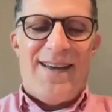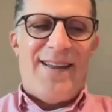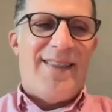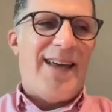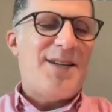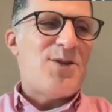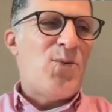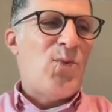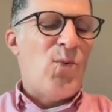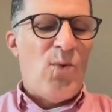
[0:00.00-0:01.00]
That is a
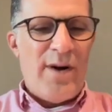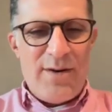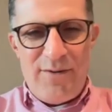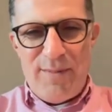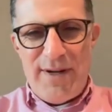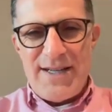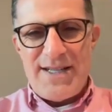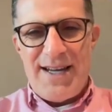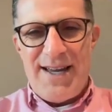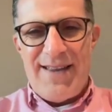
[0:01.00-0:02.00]
wonderful place to end